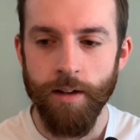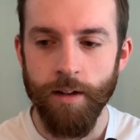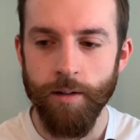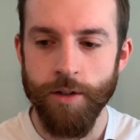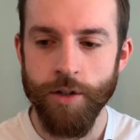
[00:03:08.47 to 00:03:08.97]

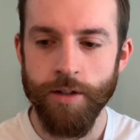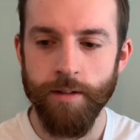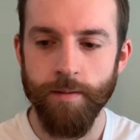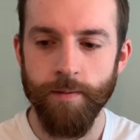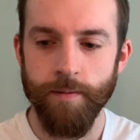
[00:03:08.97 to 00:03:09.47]
It just,
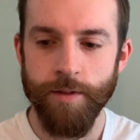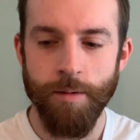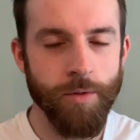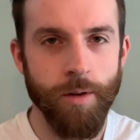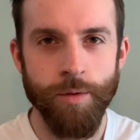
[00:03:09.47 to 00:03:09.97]

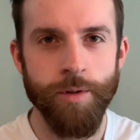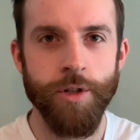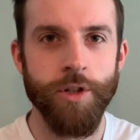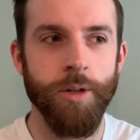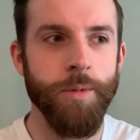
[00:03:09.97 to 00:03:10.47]
sometimes we
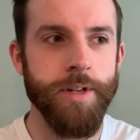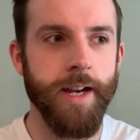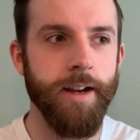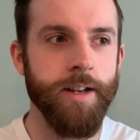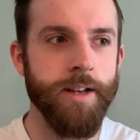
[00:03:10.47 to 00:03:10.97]
just
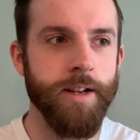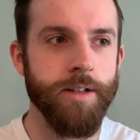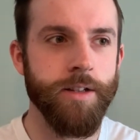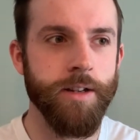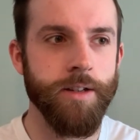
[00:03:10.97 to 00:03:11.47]
communicated in that
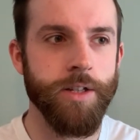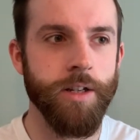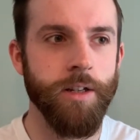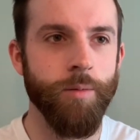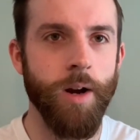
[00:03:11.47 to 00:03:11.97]

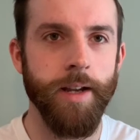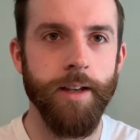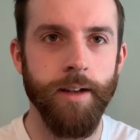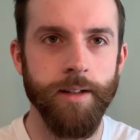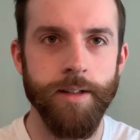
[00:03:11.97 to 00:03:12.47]
silly
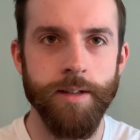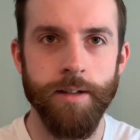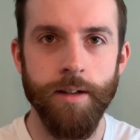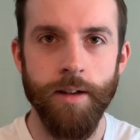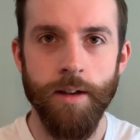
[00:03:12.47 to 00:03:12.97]
way. And
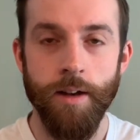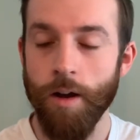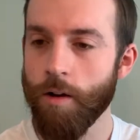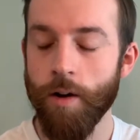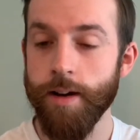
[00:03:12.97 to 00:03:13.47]

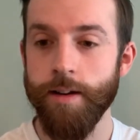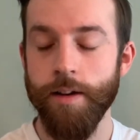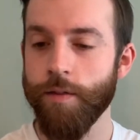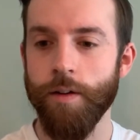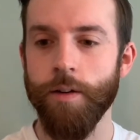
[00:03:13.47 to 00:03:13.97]

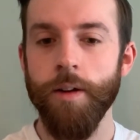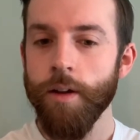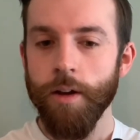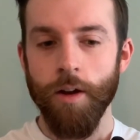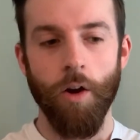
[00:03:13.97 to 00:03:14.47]
I
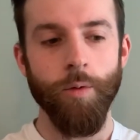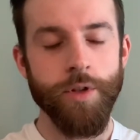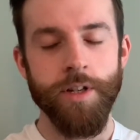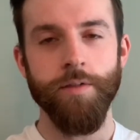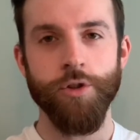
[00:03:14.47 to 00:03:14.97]

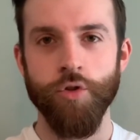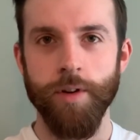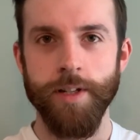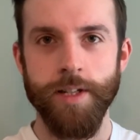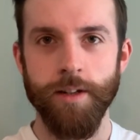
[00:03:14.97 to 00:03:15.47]
was never
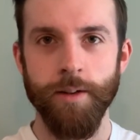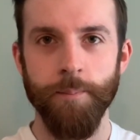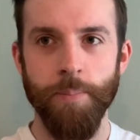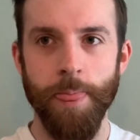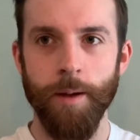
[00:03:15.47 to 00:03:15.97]
trying to
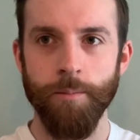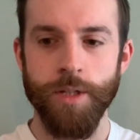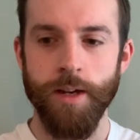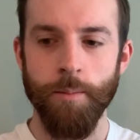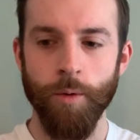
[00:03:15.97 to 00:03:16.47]

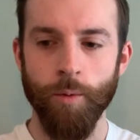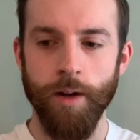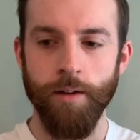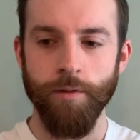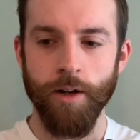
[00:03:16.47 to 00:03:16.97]
upset him or
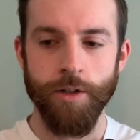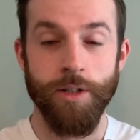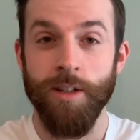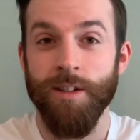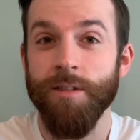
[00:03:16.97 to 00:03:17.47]
whatever. I
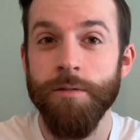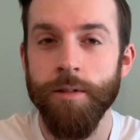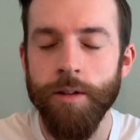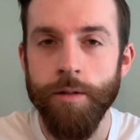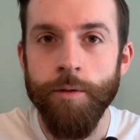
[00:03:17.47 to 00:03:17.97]
just,
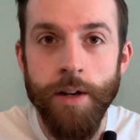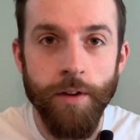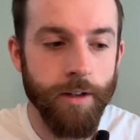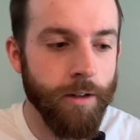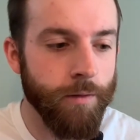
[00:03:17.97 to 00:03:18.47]
you've
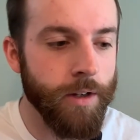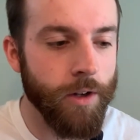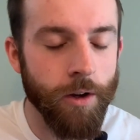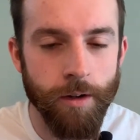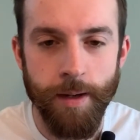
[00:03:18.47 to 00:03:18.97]
never
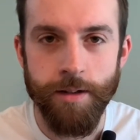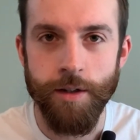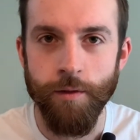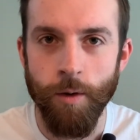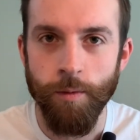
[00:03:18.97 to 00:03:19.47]
heard about
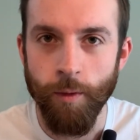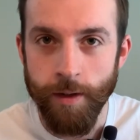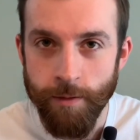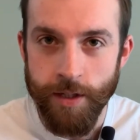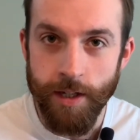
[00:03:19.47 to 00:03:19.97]
self-harm before, you've
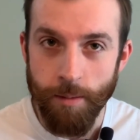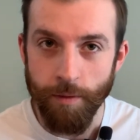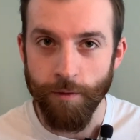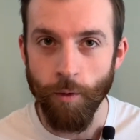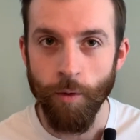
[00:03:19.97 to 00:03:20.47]
never seen it
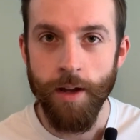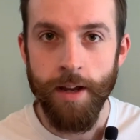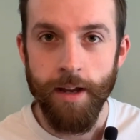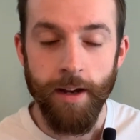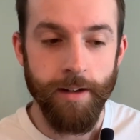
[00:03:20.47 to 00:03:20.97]
before,
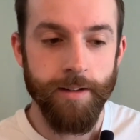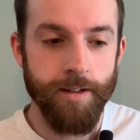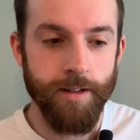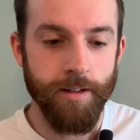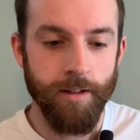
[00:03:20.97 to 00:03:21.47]
and
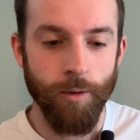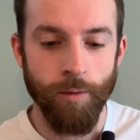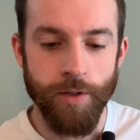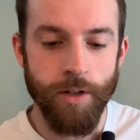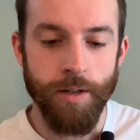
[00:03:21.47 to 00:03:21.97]
all of
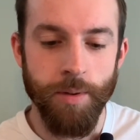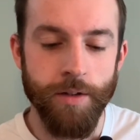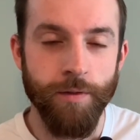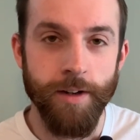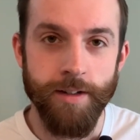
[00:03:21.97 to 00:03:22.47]
a sudden your best
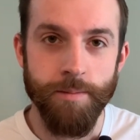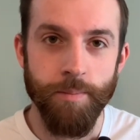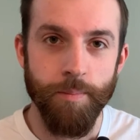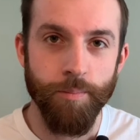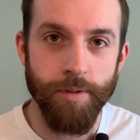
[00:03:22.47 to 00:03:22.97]
friend
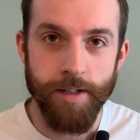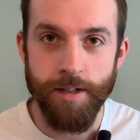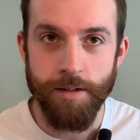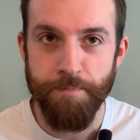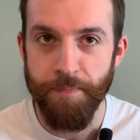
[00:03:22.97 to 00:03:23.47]

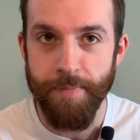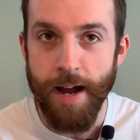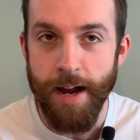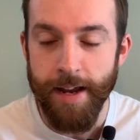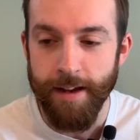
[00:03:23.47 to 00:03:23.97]
brings that